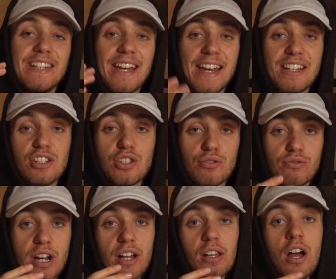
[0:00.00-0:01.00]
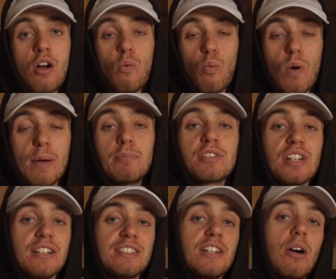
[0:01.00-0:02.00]
the Interrail
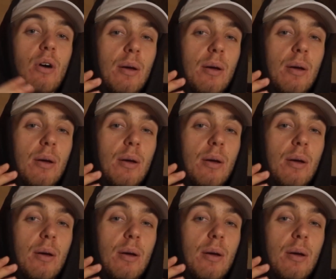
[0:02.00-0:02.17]
website. Now,